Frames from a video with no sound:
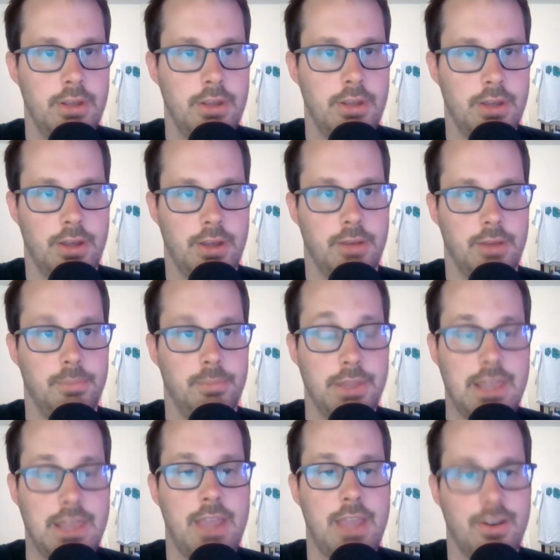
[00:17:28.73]
But
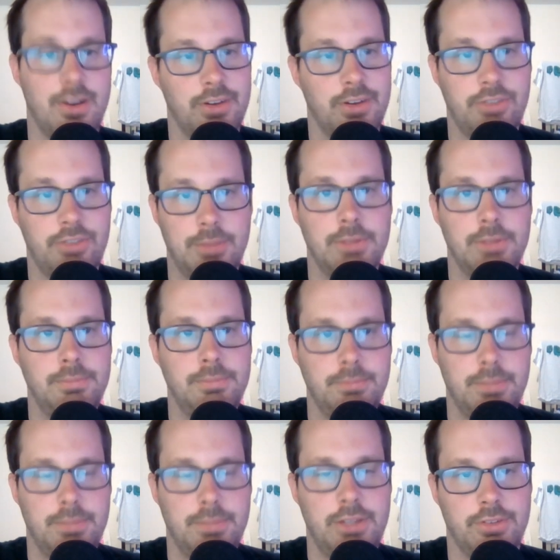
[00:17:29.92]
they are accepting
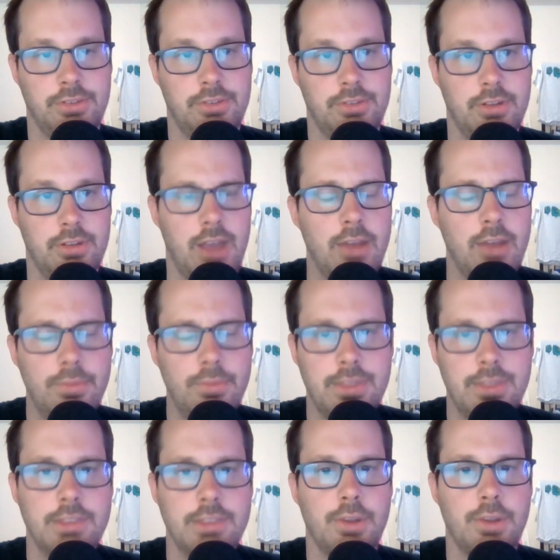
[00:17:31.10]
pitches. I don't
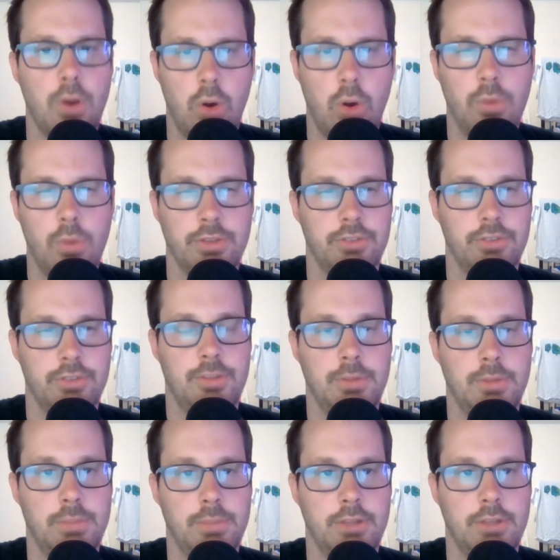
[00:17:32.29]
think they're always
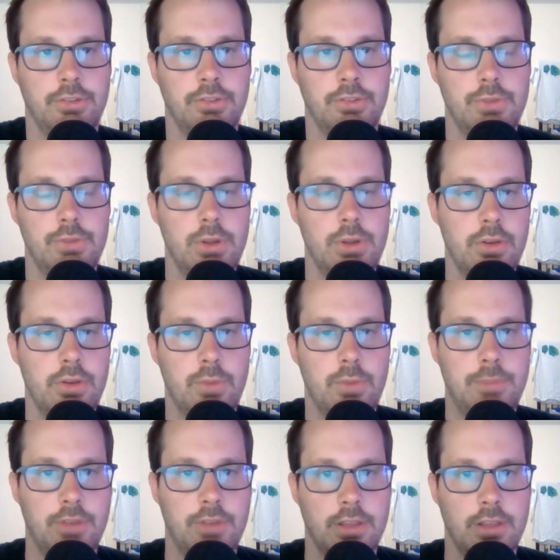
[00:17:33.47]
accepting pitches. If you go to their
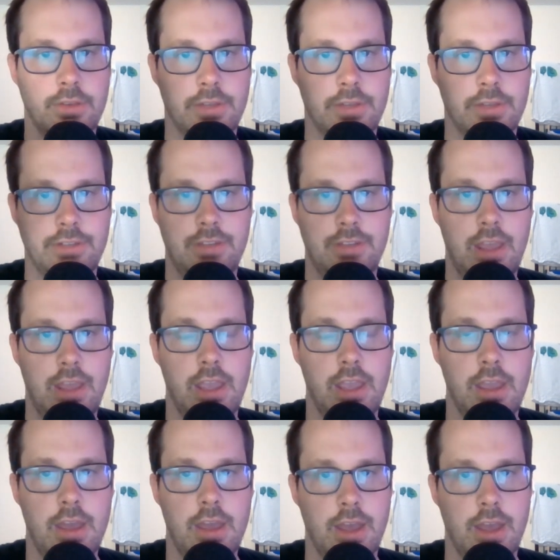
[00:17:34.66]
website, they'll like say,
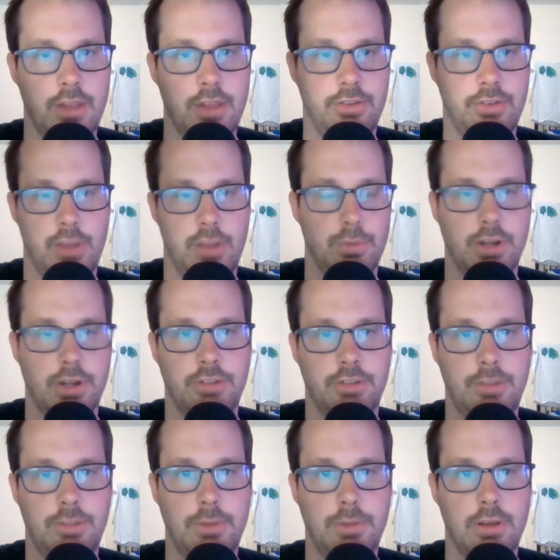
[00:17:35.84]
at this time we're not
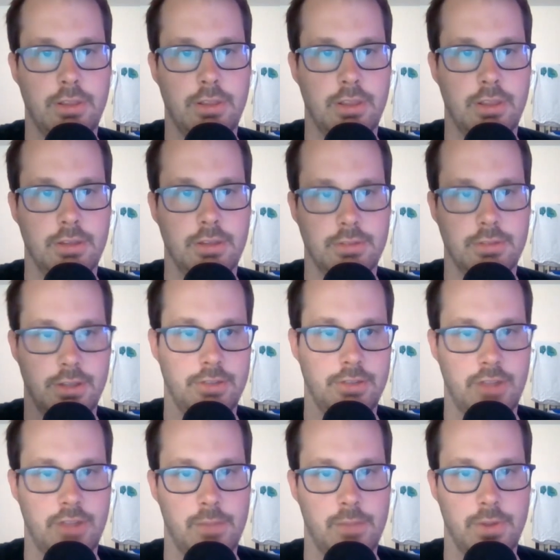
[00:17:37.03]
accepting anything, at this
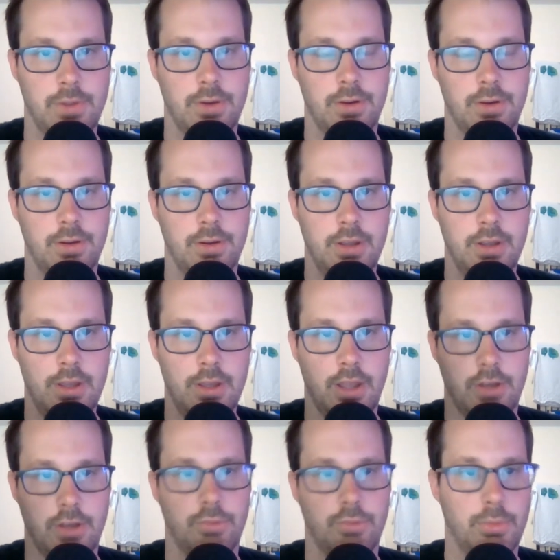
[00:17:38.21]
time we are. And
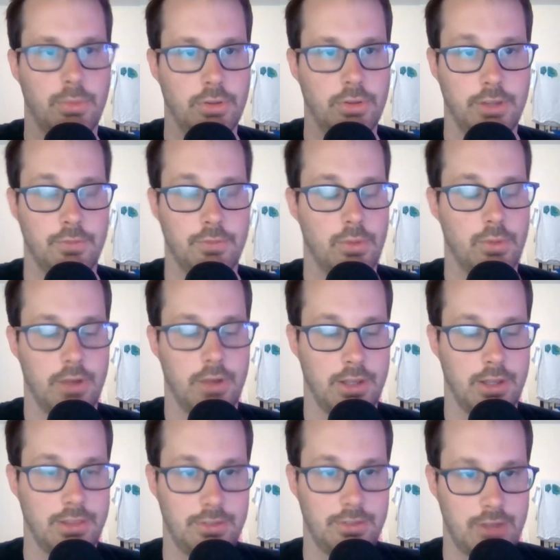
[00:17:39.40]
here's what we're looking for. And
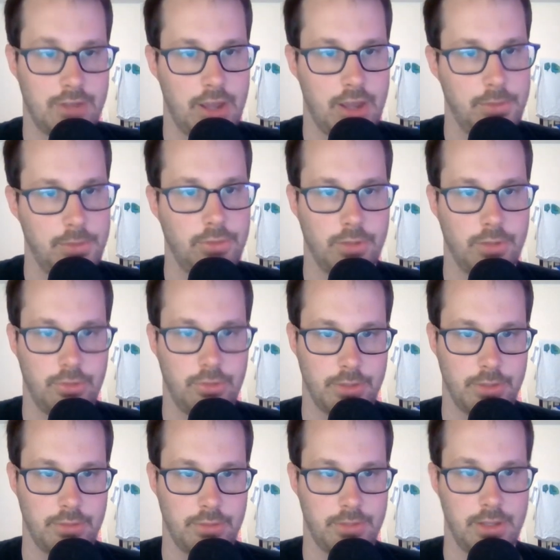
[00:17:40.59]
at this time in
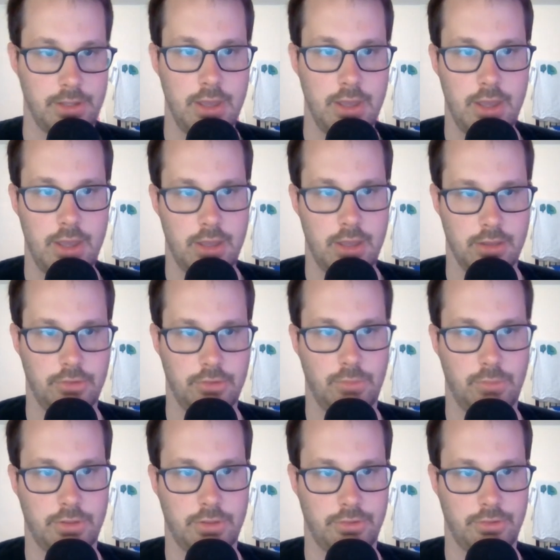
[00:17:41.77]
2023, this is
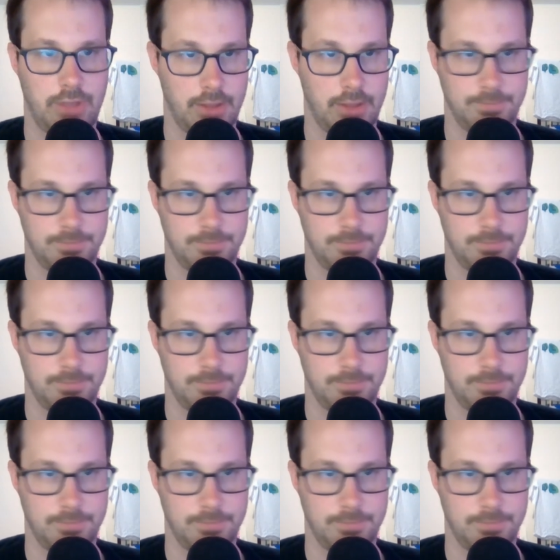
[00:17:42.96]
what they're saying.